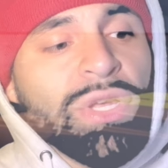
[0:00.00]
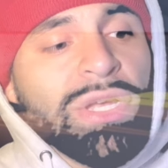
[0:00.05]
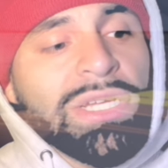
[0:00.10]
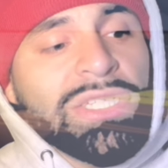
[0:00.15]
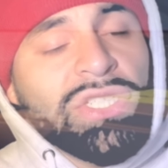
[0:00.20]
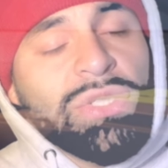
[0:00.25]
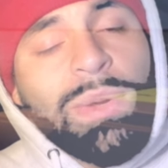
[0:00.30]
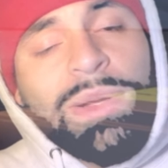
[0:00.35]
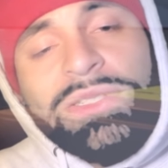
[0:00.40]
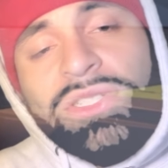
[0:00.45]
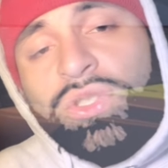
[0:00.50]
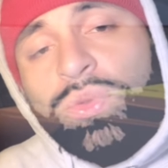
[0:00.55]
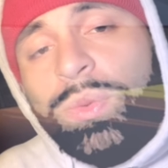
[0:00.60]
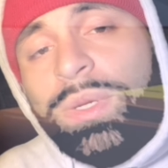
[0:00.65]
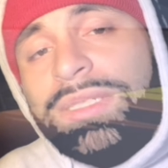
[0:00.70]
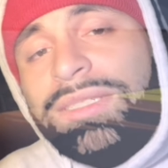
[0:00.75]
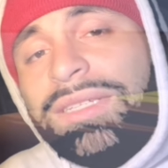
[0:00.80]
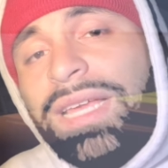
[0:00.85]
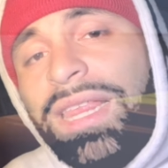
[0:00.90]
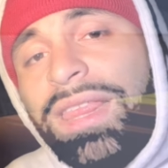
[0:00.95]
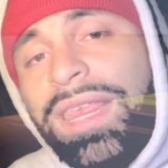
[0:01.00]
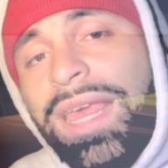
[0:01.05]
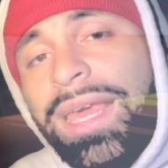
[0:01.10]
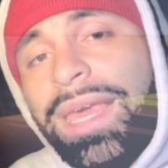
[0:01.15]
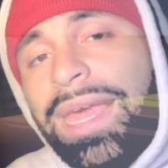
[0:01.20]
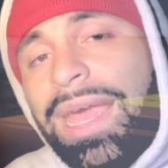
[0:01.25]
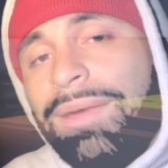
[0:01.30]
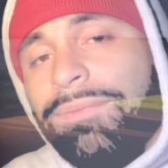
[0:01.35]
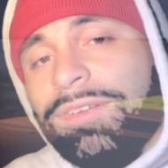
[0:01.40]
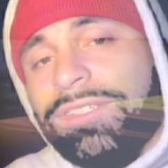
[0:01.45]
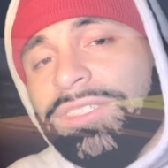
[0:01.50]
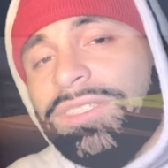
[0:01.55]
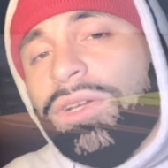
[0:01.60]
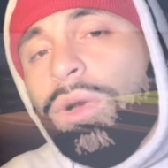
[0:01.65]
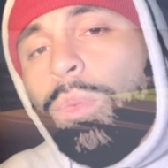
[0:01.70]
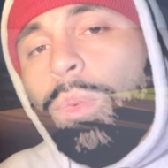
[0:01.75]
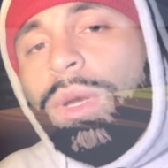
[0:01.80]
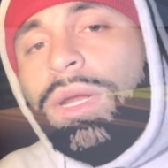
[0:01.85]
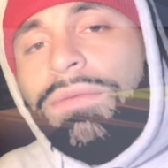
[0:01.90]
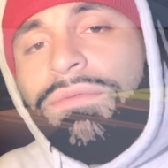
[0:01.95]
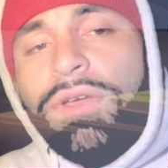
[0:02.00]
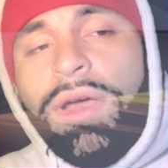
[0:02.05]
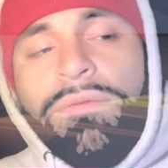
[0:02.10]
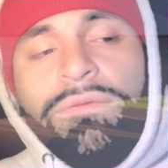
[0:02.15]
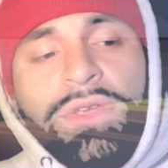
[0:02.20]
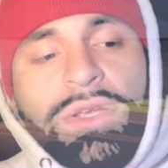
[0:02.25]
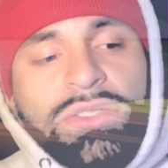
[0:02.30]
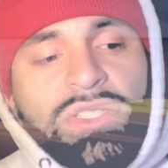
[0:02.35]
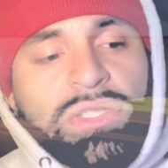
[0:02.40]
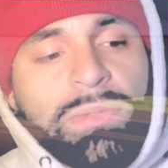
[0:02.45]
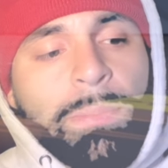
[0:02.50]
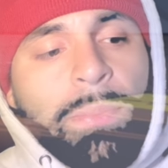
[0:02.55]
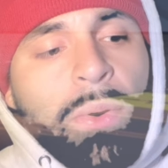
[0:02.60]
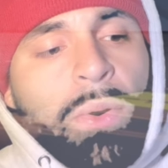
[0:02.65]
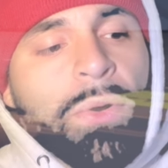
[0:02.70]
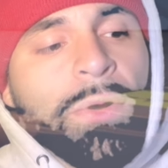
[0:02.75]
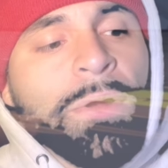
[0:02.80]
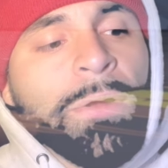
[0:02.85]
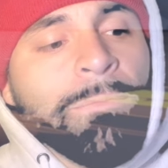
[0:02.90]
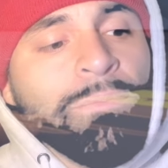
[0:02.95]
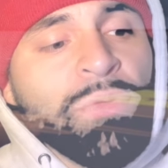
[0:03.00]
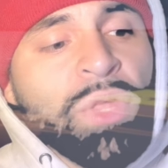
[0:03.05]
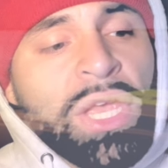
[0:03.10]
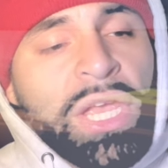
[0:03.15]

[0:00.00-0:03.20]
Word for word: So I just want to say thank every single one of y'all for your support.